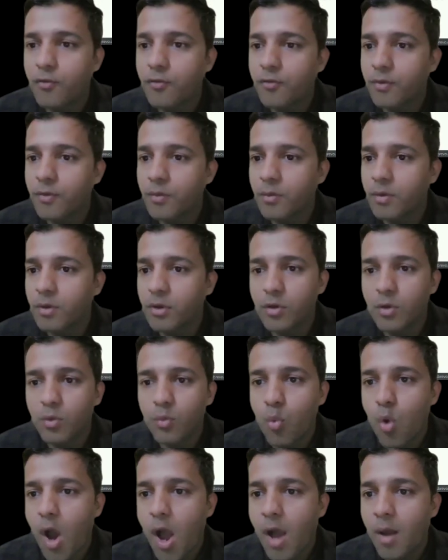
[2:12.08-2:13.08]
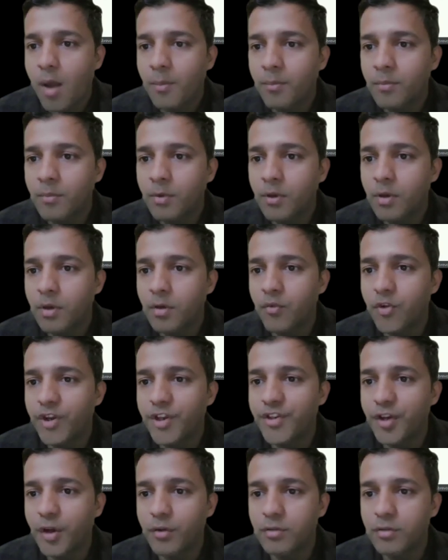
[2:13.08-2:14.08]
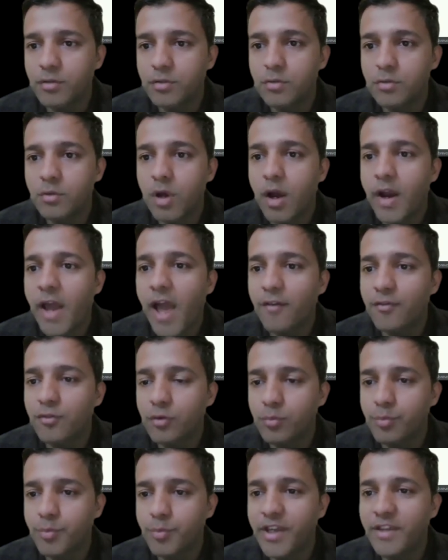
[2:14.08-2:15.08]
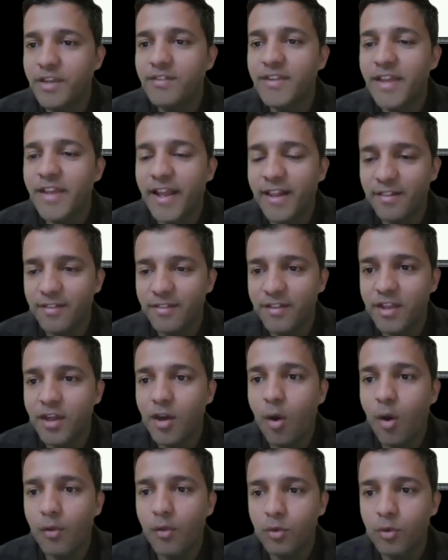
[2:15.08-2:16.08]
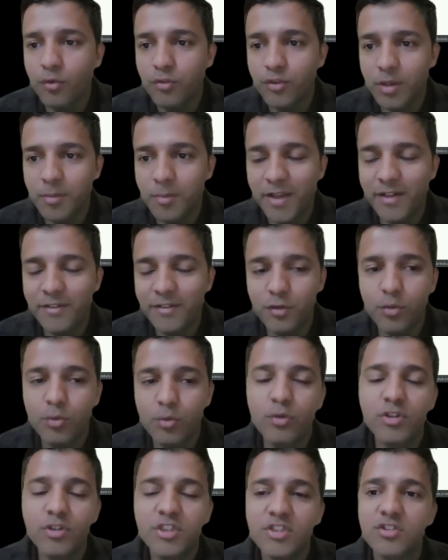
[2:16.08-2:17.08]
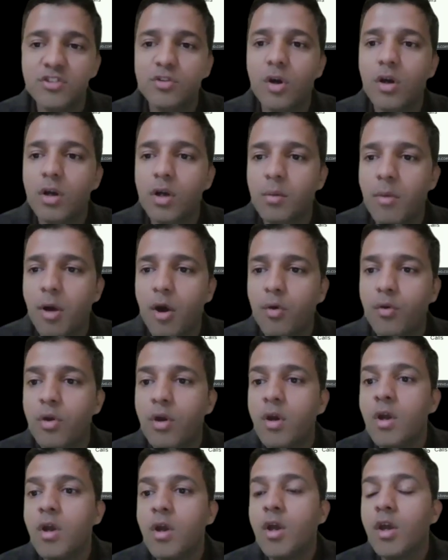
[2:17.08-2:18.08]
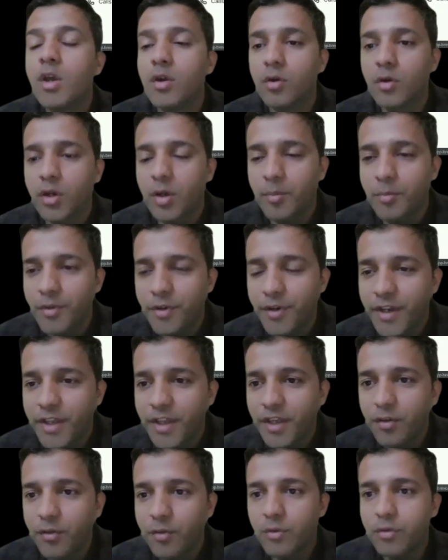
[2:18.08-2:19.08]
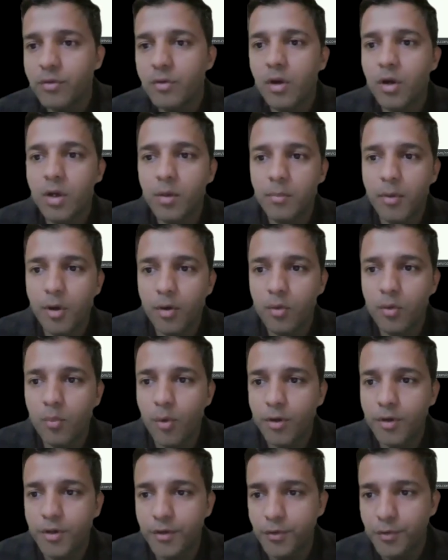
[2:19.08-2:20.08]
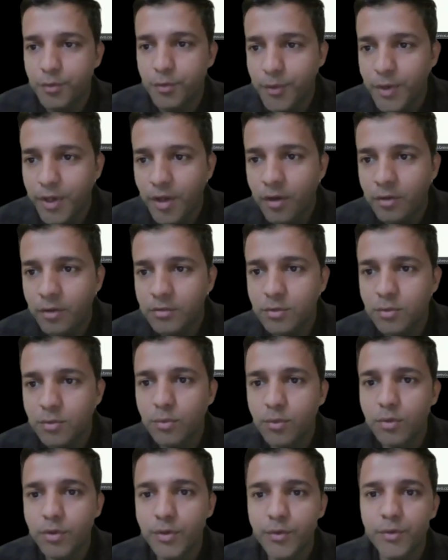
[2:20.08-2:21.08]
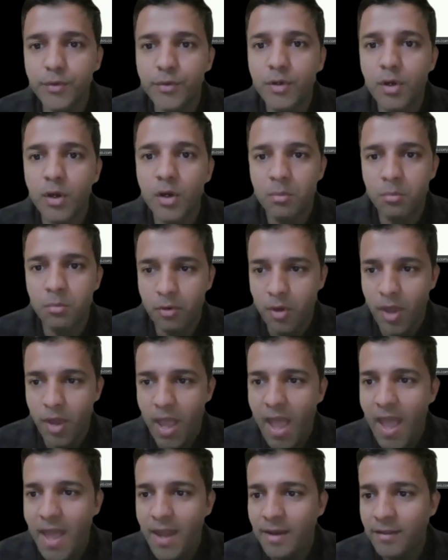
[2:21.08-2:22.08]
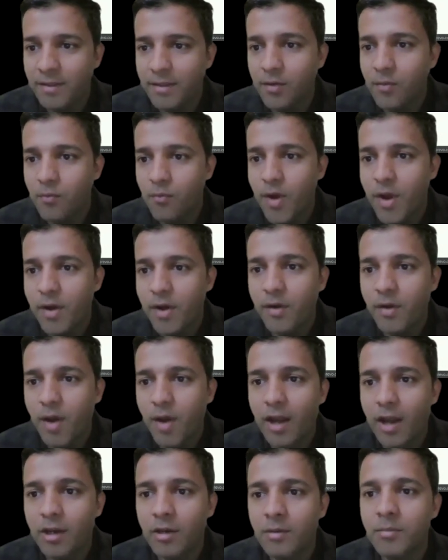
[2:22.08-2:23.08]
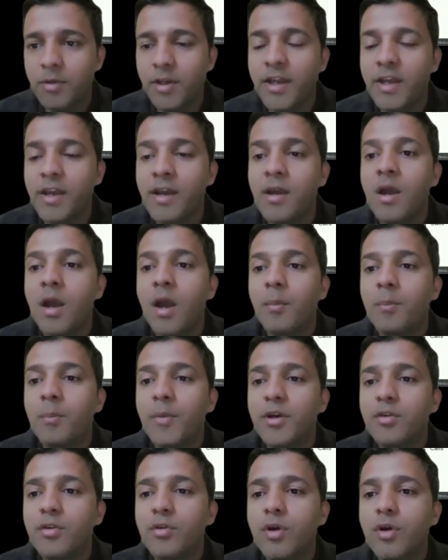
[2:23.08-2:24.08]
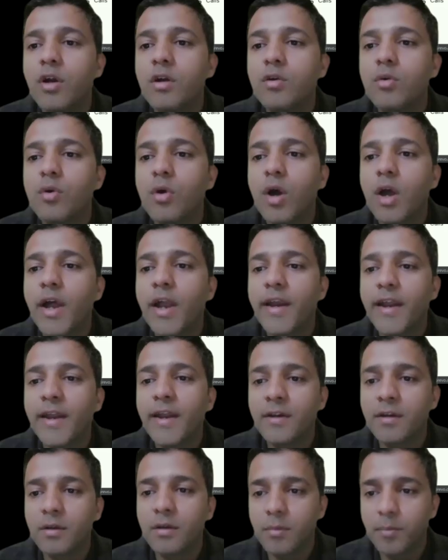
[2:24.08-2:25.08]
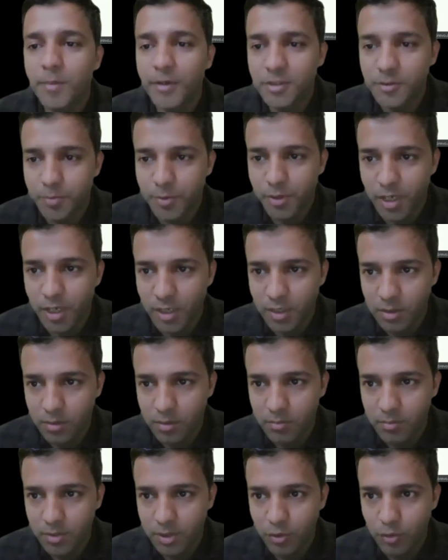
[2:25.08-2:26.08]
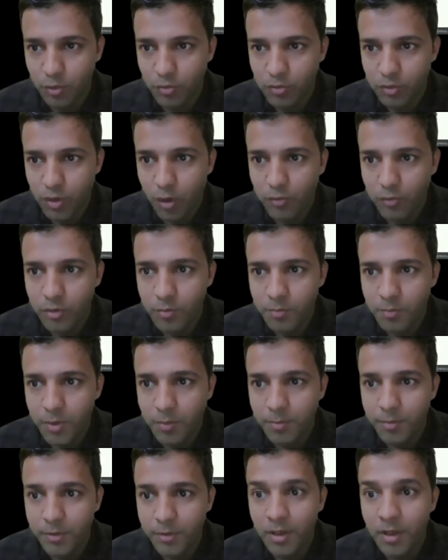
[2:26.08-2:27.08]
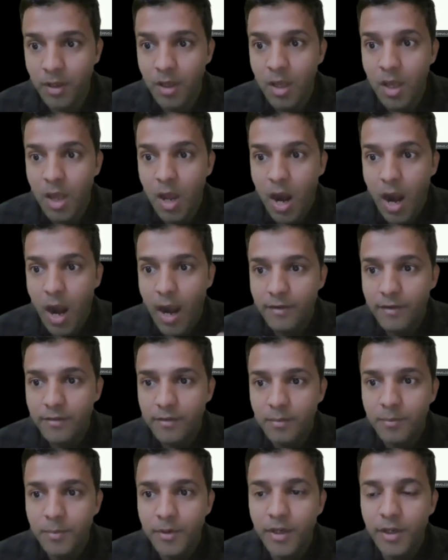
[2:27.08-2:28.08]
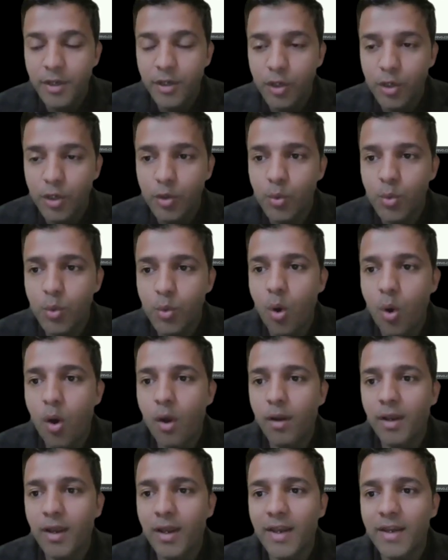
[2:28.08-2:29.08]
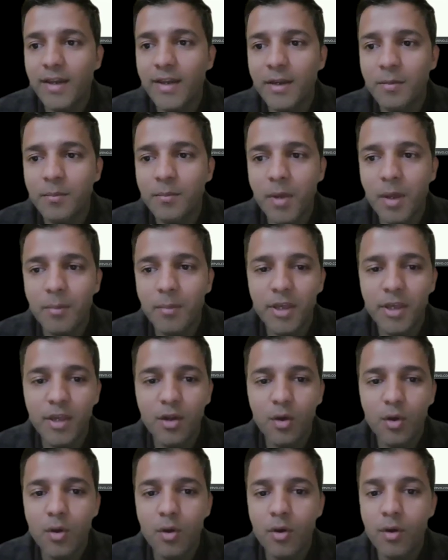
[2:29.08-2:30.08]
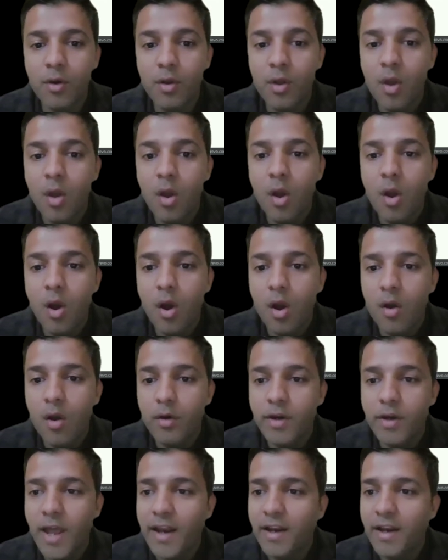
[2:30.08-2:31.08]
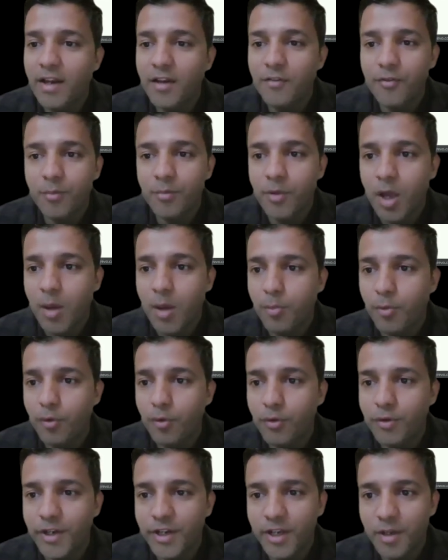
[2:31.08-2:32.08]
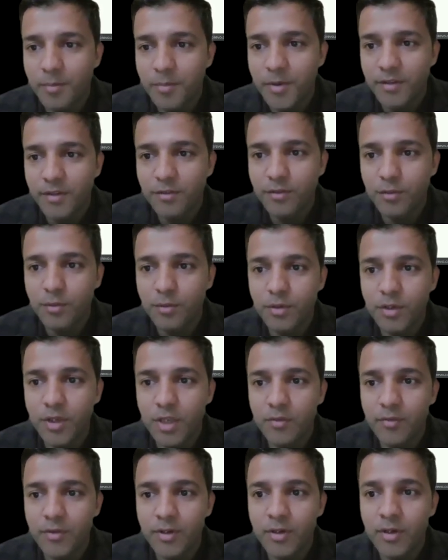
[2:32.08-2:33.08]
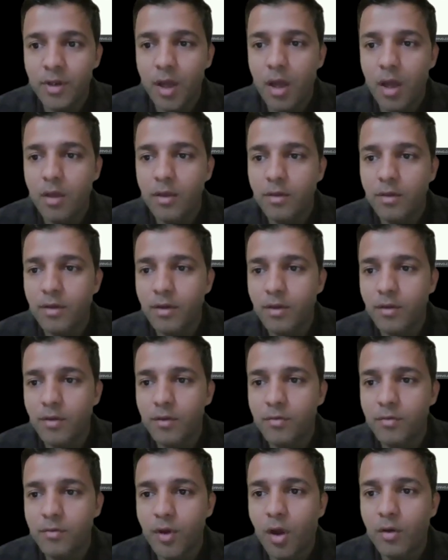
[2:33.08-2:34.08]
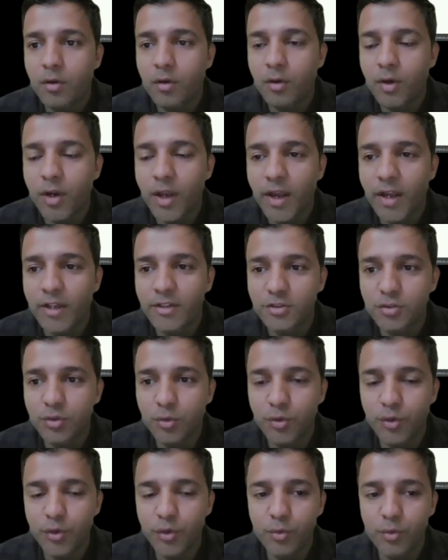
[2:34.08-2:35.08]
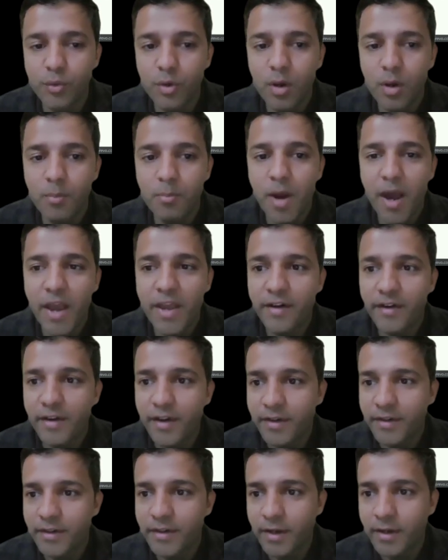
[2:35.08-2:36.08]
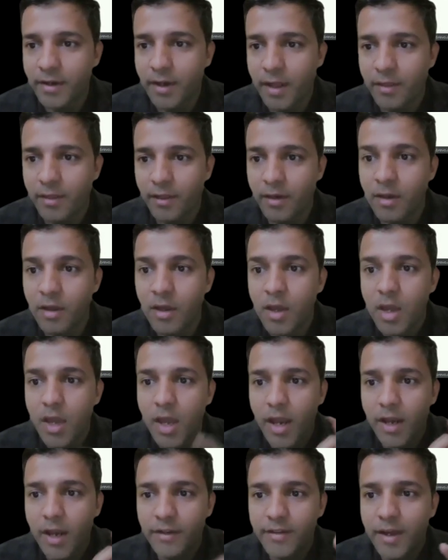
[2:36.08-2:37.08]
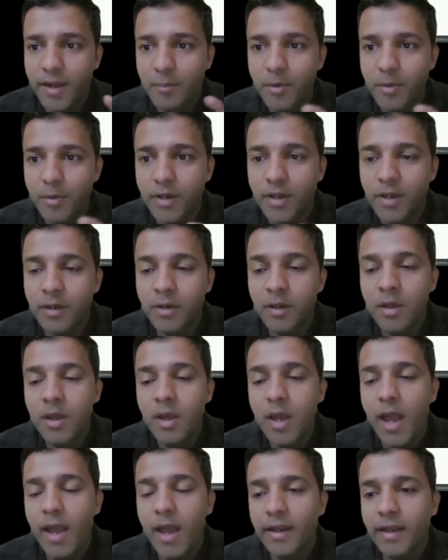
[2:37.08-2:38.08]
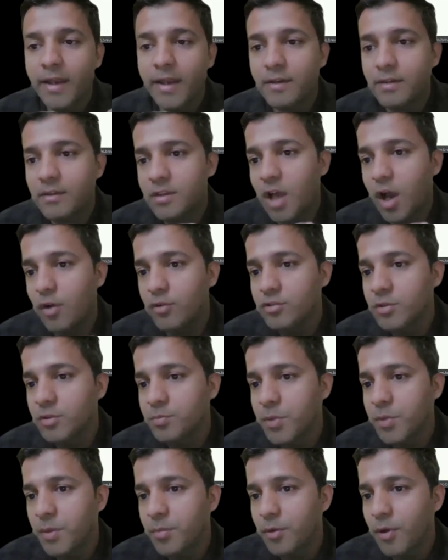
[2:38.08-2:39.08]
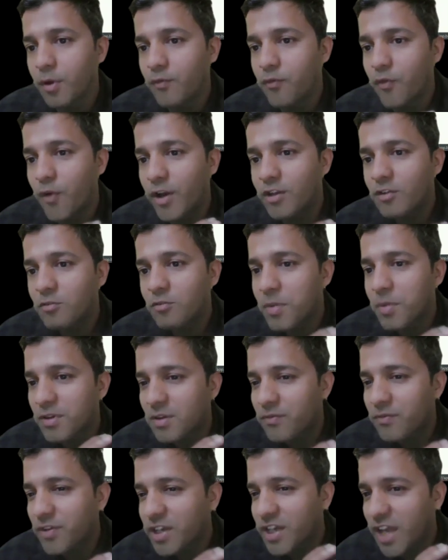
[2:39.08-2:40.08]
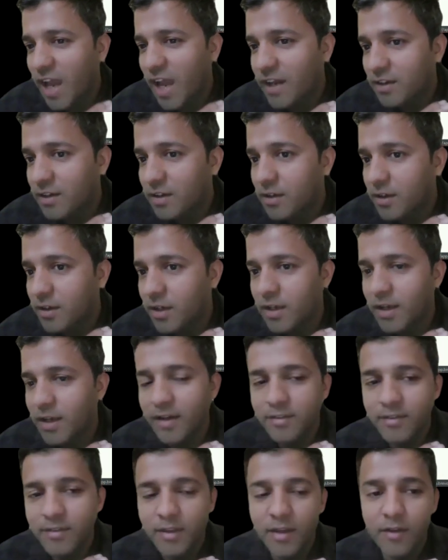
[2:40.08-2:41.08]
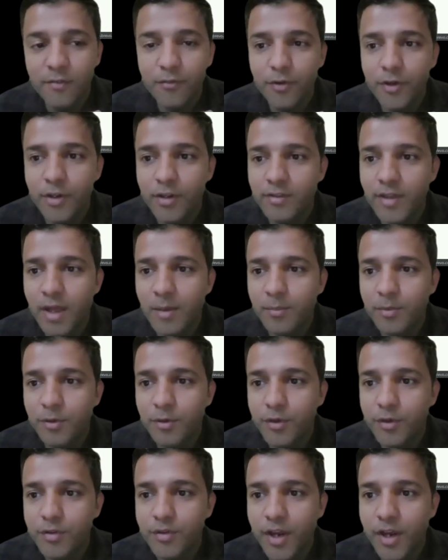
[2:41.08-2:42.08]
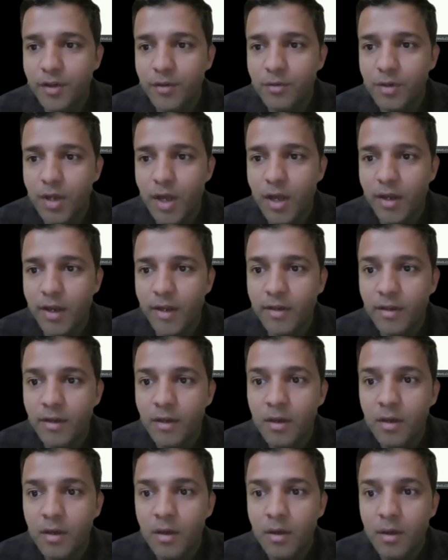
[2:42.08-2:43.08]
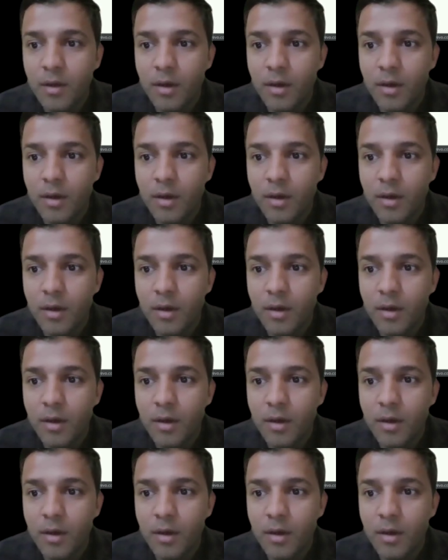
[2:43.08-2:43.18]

of warm reach outs. You do not have to be salesy on those emails. You could just talk about a community. You could talk about what you're doing on school. You could talk about anything very randomly, but do not go ahead and pitch product. But those 1,000 people are somebody new on LinkedIn maybe or directly from the Apollo database. You could even sort out like I showed you a buyer intent and then hit that button and get 1,000 people of one specific category. Let's say, for example, you're trying to target,